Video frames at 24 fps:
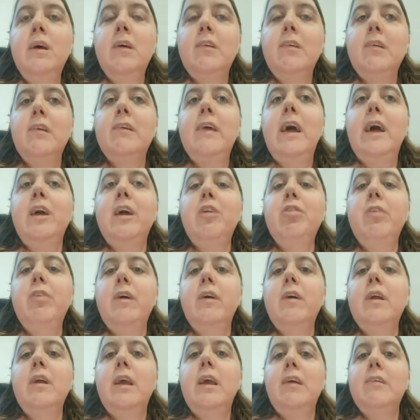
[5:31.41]
says, "How you
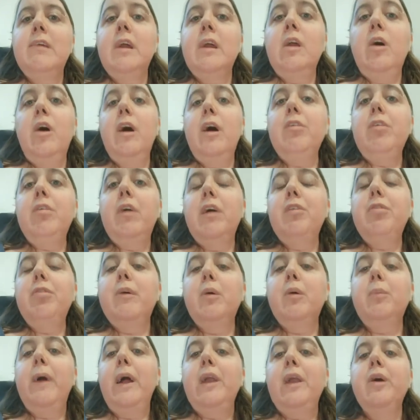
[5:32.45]
feeling?" I said, "Oh, I
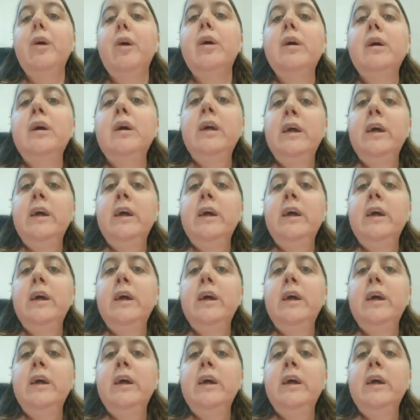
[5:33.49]
feel better.